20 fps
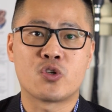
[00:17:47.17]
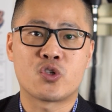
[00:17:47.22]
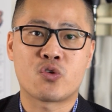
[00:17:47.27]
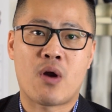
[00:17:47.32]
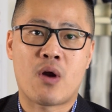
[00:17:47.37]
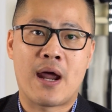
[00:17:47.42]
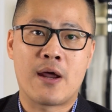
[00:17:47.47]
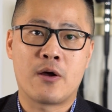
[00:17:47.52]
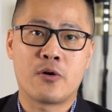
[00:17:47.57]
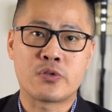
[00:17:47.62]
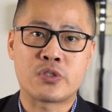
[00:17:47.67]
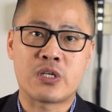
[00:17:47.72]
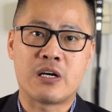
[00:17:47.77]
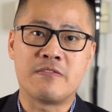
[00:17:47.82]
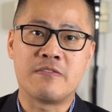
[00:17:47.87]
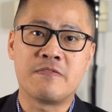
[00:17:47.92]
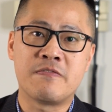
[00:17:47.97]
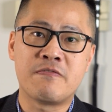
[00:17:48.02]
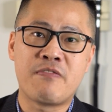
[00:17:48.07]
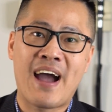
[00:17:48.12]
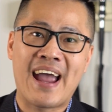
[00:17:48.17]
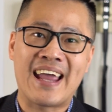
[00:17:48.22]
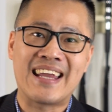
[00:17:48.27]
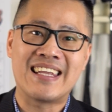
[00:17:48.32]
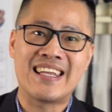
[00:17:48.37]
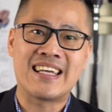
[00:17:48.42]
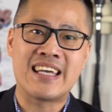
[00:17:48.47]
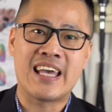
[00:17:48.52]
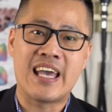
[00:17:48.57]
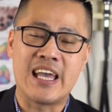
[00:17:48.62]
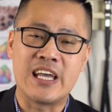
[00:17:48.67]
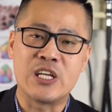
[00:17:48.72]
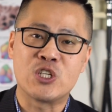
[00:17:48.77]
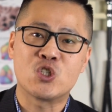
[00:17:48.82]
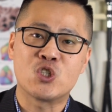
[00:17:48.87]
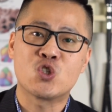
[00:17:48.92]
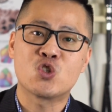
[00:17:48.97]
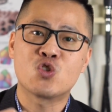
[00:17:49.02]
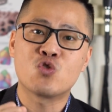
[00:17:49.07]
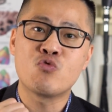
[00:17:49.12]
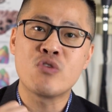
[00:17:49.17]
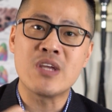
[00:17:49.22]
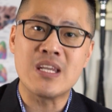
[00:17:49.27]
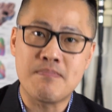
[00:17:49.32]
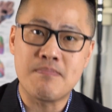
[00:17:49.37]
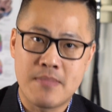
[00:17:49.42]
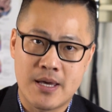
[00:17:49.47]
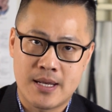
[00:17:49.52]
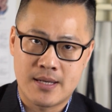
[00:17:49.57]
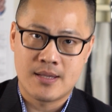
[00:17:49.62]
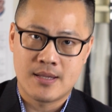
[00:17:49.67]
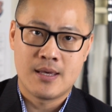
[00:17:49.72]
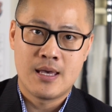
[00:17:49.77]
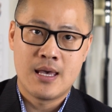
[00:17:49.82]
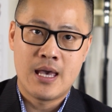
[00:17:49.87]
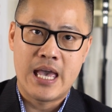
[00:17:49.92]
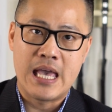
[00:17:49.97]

trials of finding a treatment,